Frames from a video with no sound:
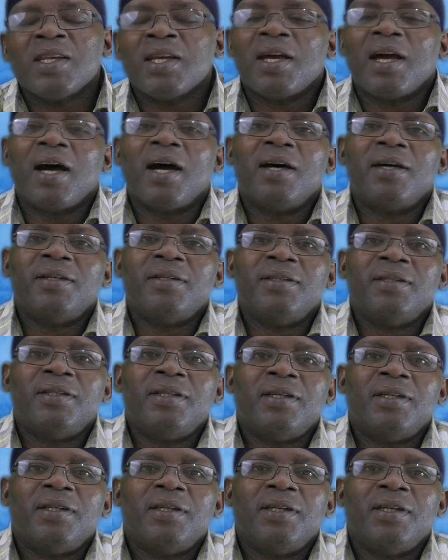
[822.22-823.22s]

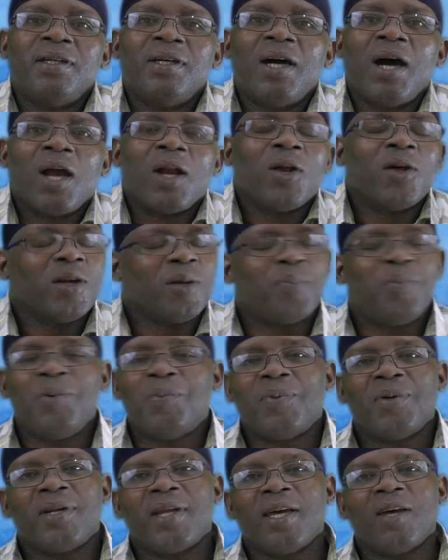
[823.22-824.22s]
And a lot of
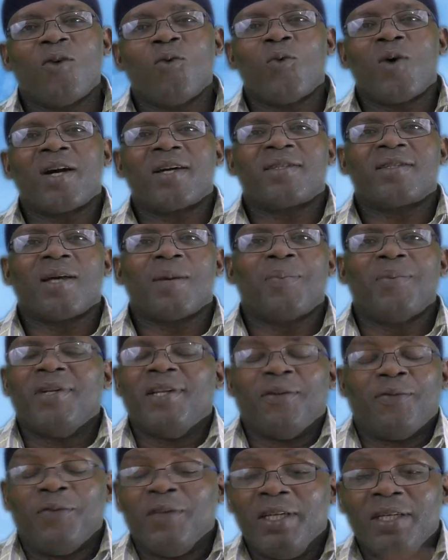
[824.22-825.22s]
people like wax apple.
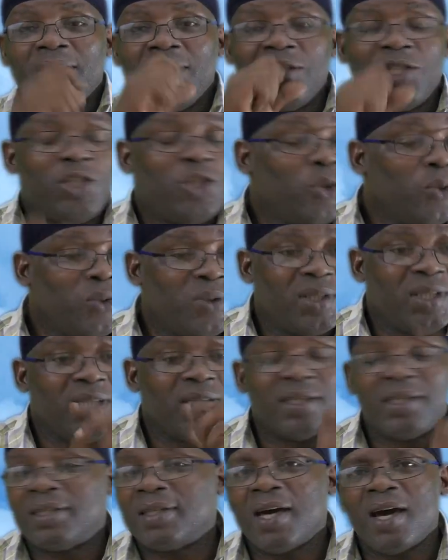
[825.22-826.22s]
They feel it is juicy,
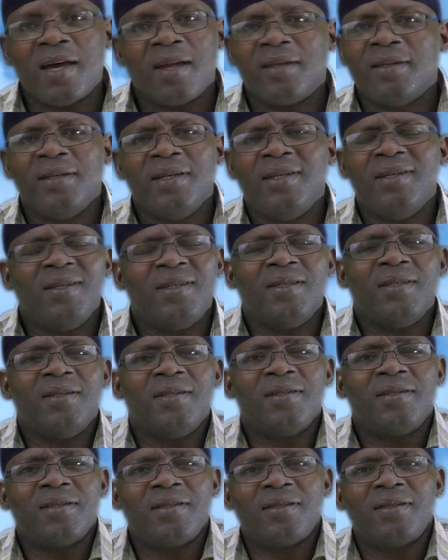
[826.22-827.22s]
it is hard, and they eat in
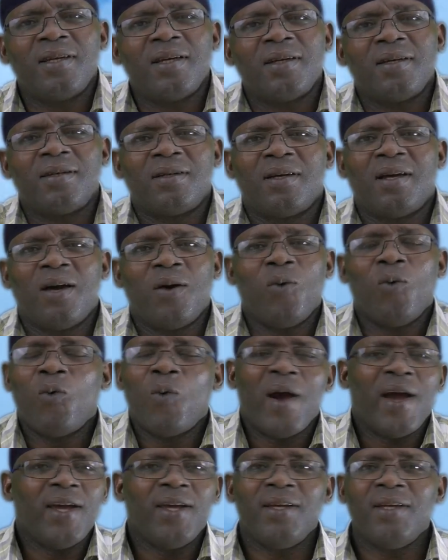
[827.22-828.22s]
this thing.
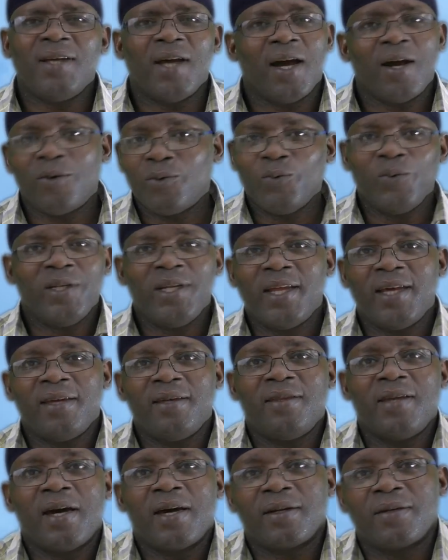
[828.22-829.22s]
Why are we
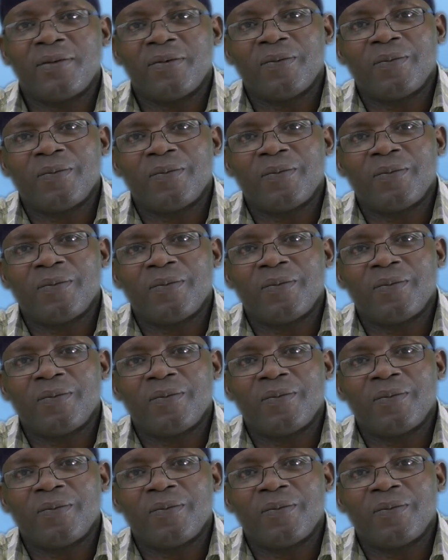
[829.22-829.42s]
like that?